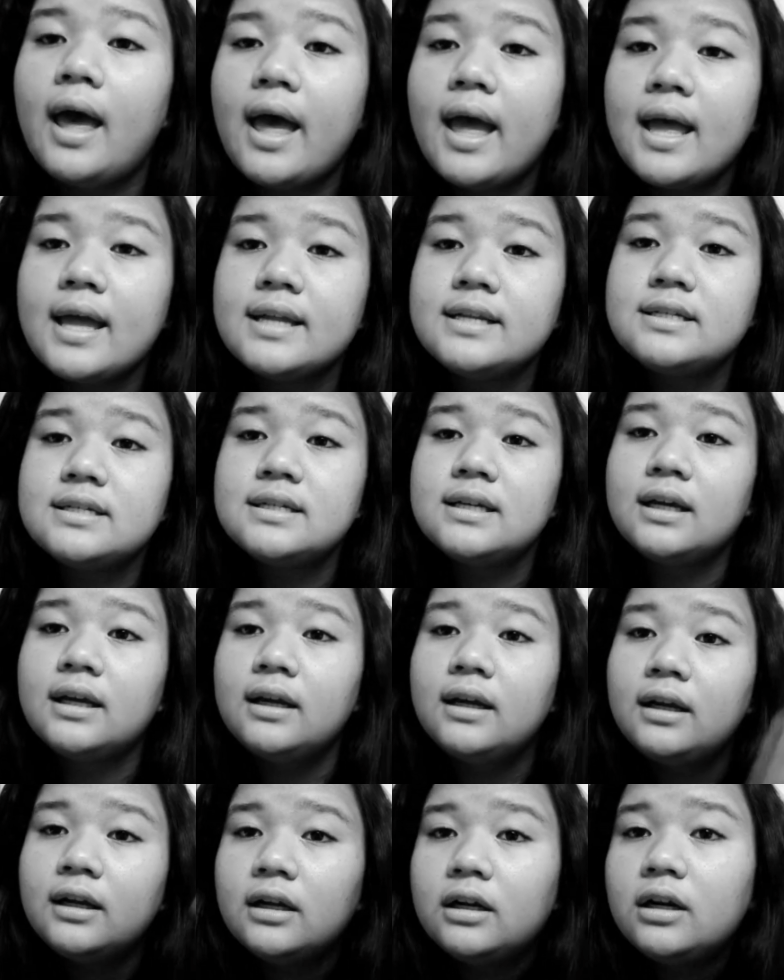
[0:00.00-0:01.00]
And
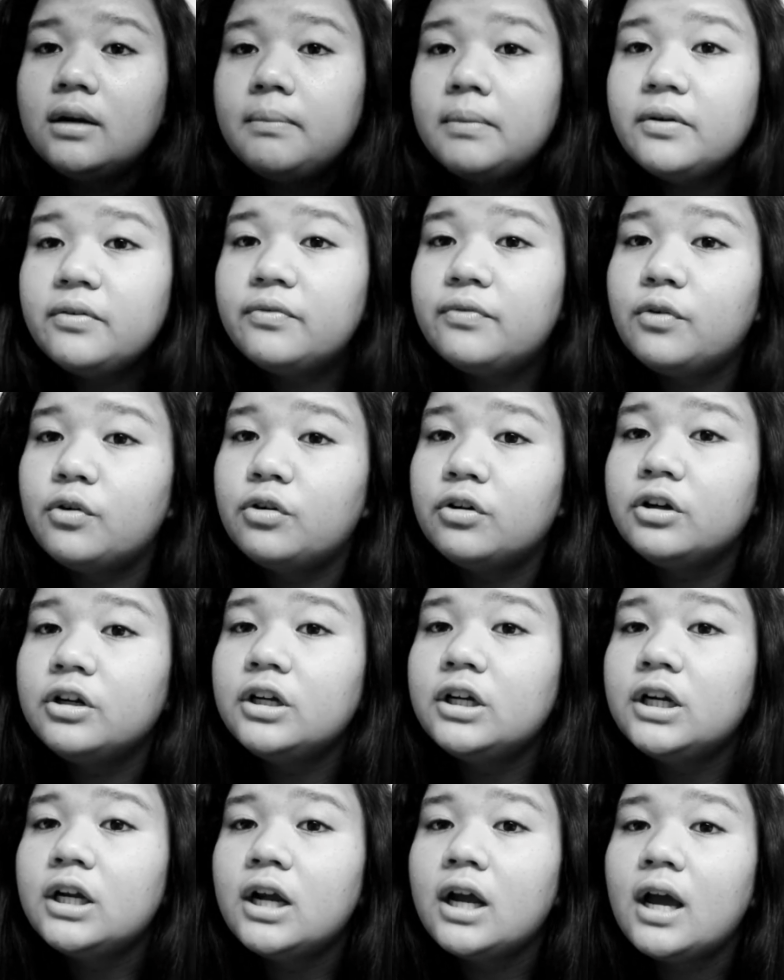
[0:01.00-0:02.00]
number
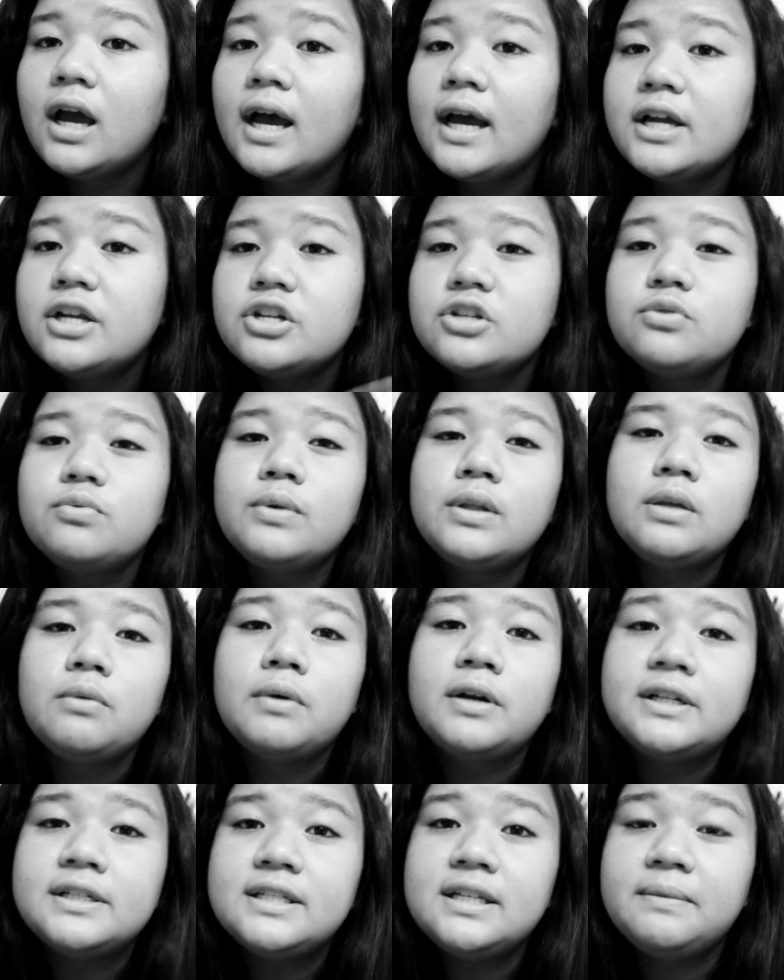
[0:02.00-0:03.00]
four, I just really
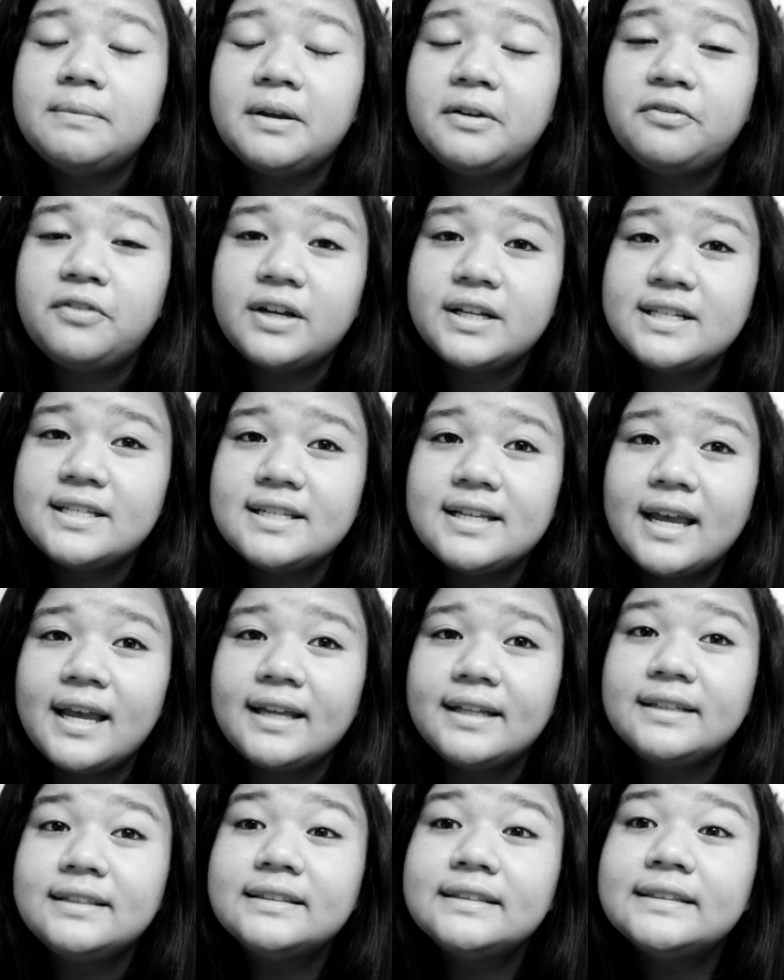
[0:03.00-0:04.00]
want to see my friends
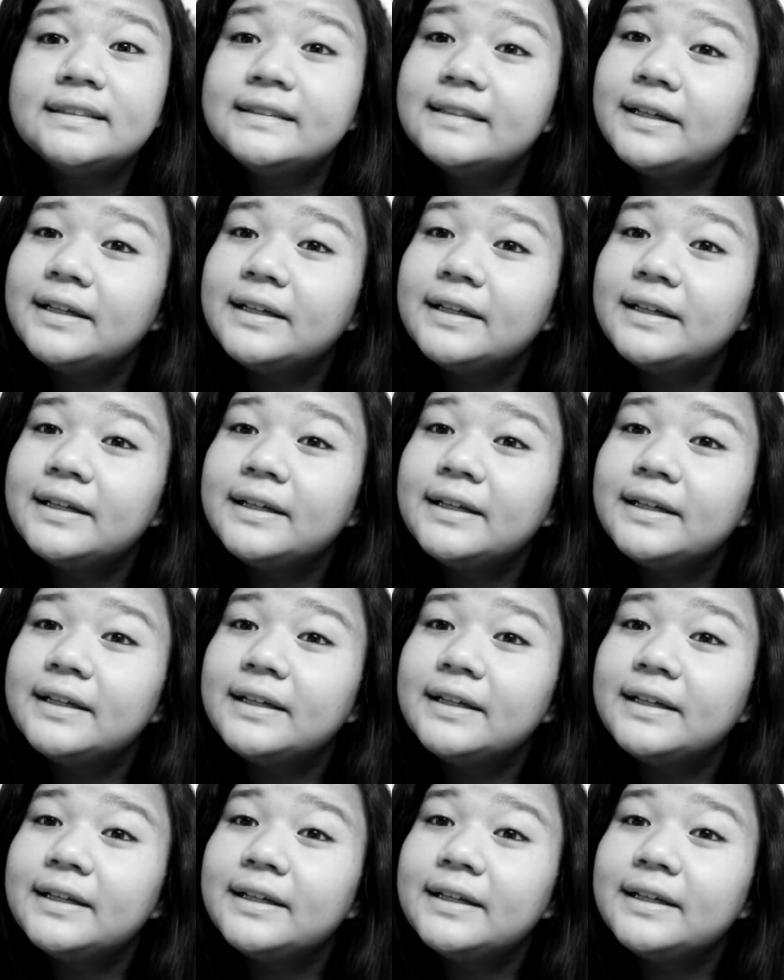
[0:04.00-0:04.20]
again.